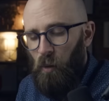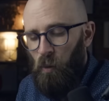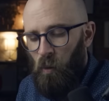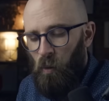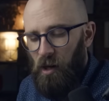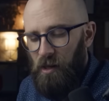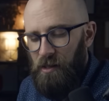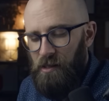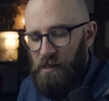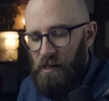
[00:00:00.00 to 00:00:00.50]

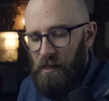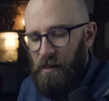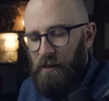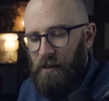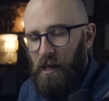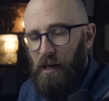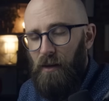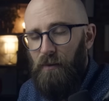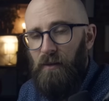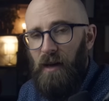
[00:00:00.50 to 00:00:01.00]
Was
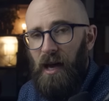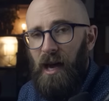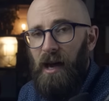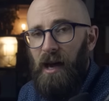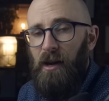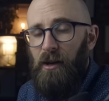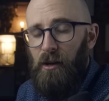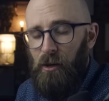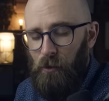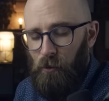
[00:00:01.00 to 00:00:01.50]
the
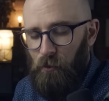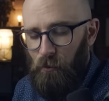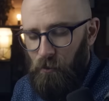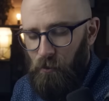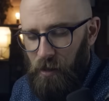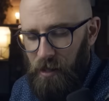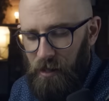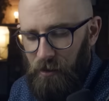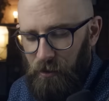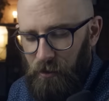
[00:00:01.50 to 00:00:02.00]
affair
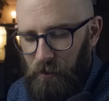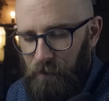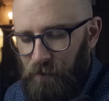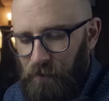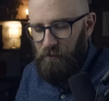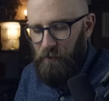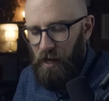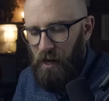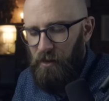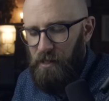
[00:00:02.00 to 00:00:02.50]
real?
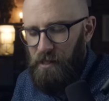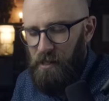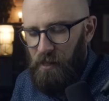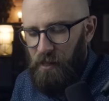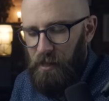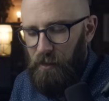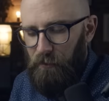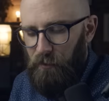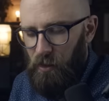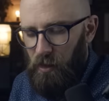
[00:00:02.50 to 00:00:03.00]
Mary
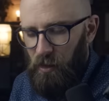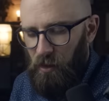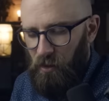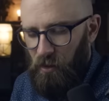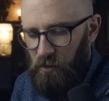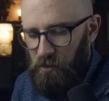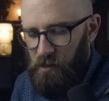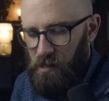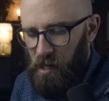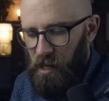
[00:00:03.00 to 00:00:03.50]
denied it for a
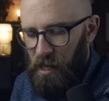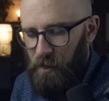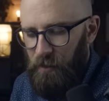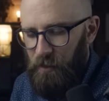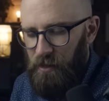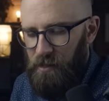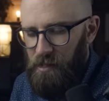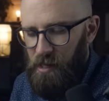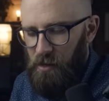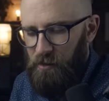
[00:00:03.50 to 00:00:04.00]
long time,
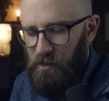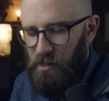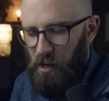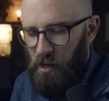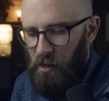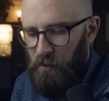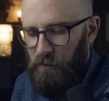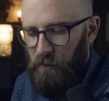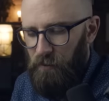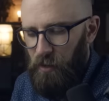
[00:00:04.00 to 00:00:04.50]
and the town
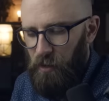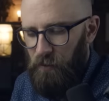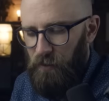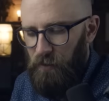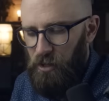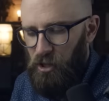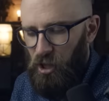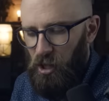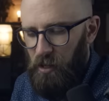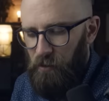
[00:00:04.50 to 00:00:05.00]
sheriff even
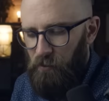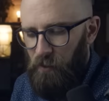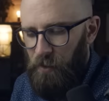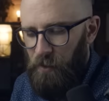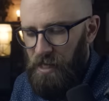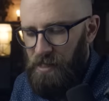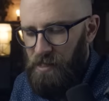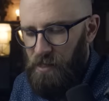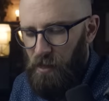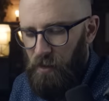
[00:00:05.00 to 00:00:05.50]
officially
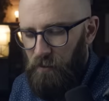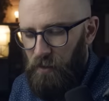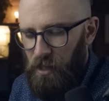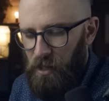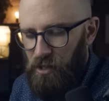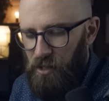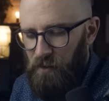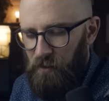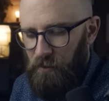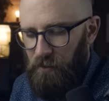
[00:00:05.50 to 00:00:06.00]
repeated her
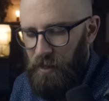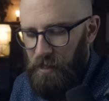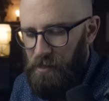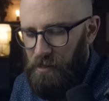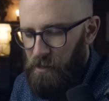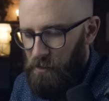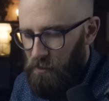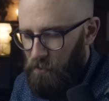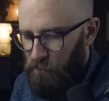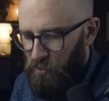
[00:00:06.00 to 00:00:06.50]
version of
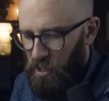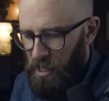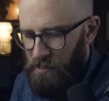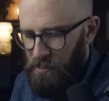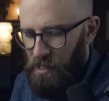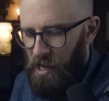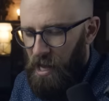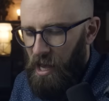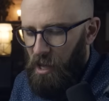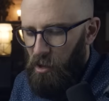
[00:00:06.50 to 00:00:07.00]
events to the
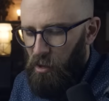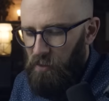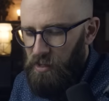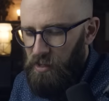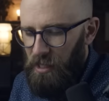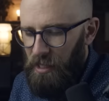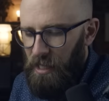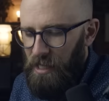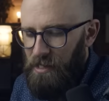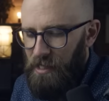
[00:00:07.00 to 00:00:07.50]
press. However,
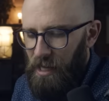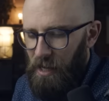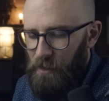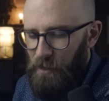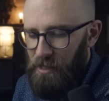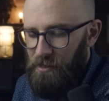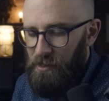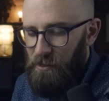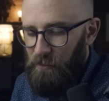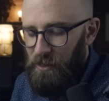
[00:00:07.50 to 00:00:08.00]
she later came
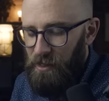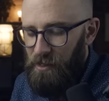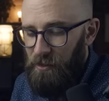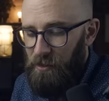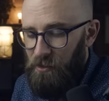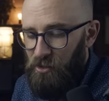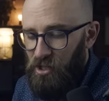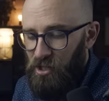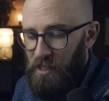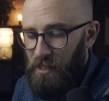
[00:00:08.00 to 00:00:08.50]
out and admitted
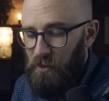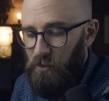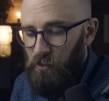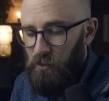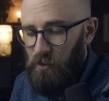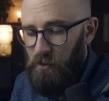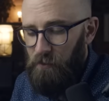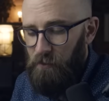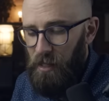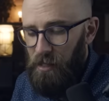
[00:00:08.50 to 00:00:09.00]
that she and
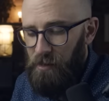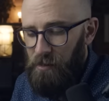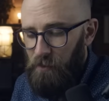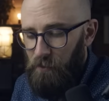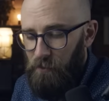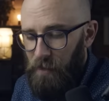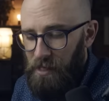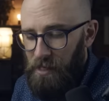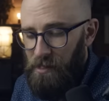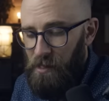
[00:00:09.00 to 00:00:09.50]
Gordon
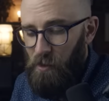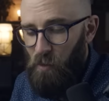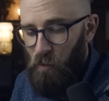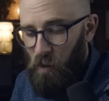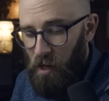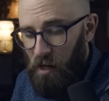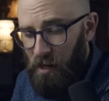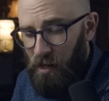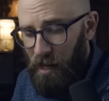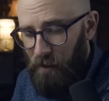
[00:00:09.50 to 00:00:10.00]
Massey
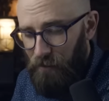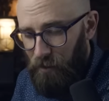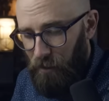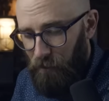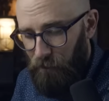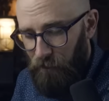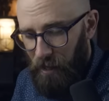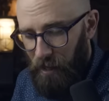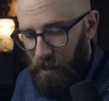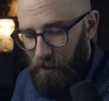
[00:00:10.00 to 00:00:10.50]
were having an
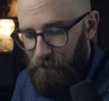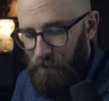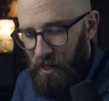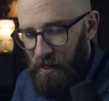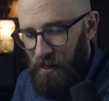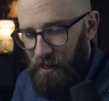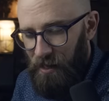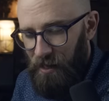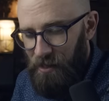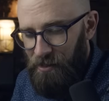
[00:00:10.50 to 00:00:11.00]
affair.
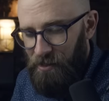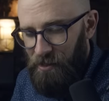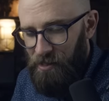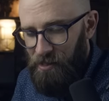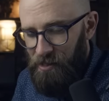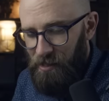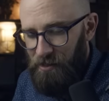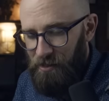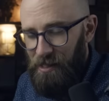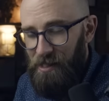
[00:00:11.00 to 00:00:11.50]
It just
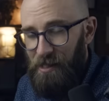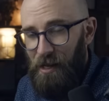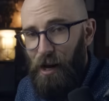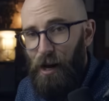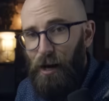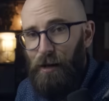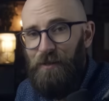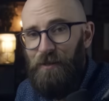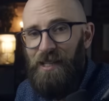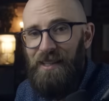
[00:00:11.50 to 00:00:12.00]
started
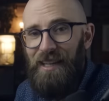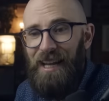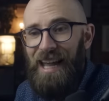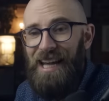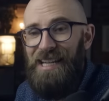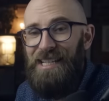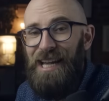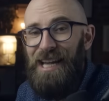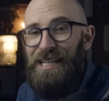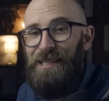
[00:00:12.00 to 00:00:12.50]
after the
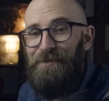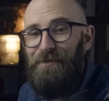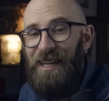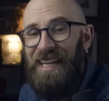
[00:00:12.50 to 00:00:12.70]
letters